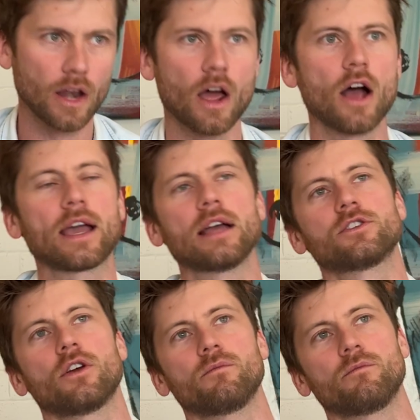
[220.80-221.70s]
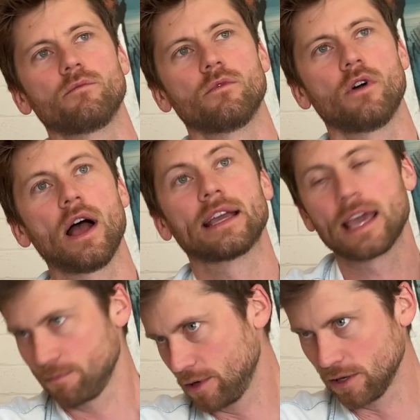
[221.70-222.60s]
Okay, so
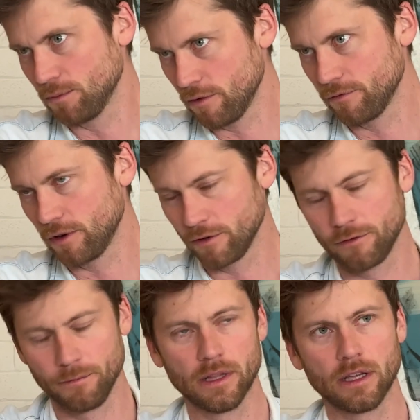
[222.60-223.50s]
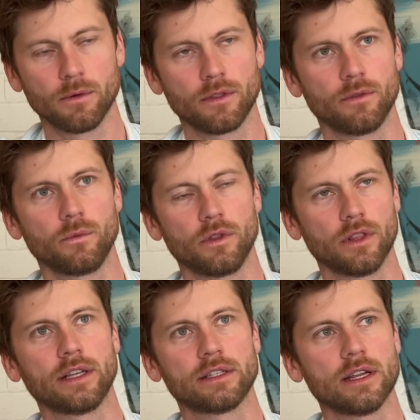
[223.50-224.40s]
again, because I'm not very familiar with
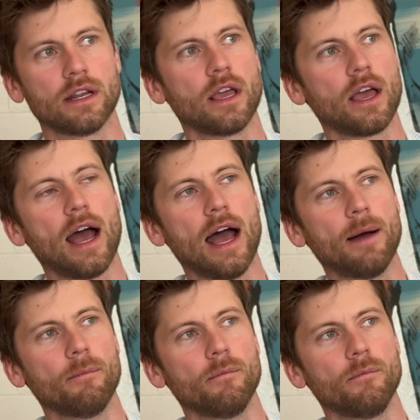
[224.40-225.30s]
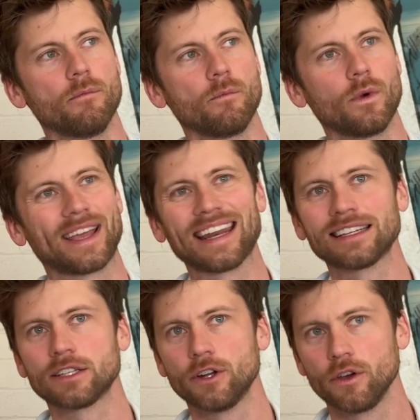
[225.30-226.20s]
LinkedIn, we're getting
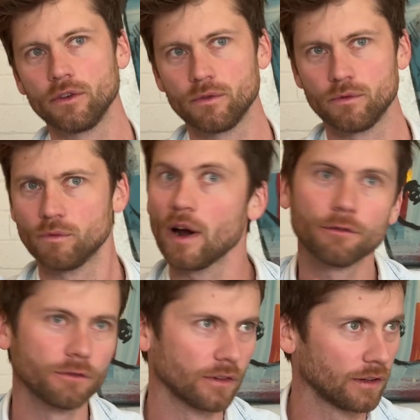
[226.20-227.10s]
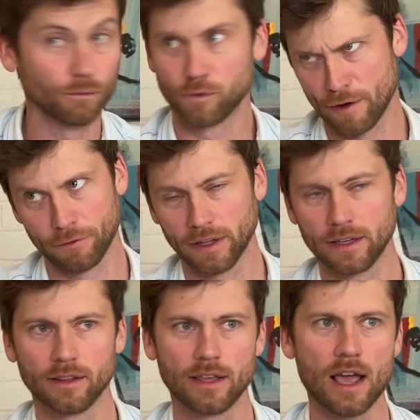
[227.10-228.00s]
to know
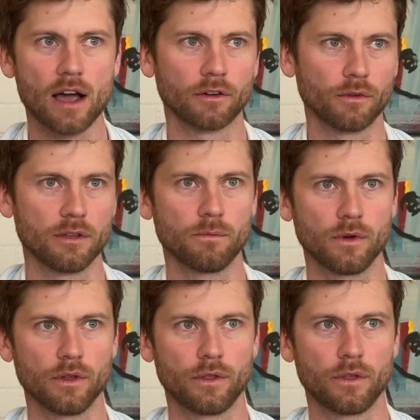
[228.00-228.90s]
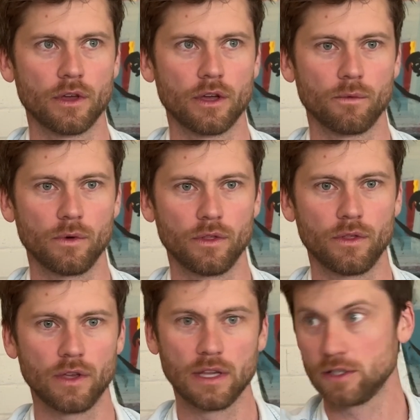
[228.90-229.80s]
roughly the algorithm with
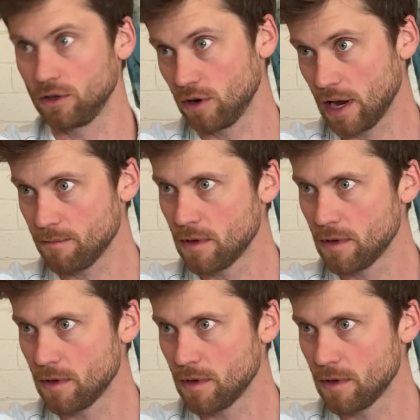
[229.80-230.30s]
Instagram.